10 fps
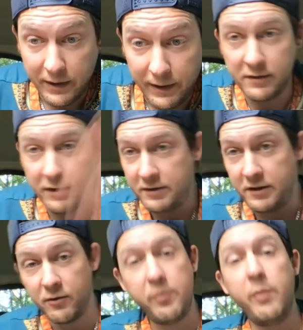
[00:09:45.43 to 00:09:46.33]
Okay, let's
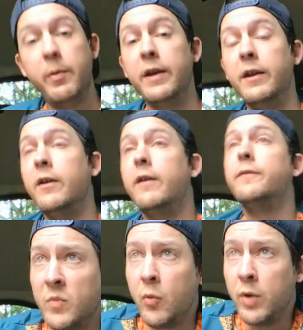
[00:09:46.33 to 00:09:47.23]
just rip the Band-Aid
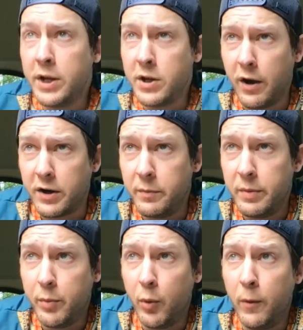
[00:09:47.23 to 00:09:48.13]
off. When I talk to
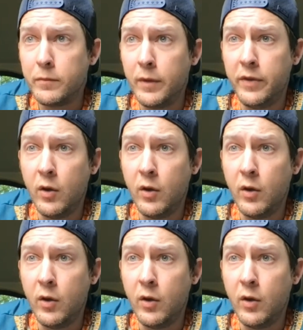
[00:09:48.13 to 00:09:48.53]
people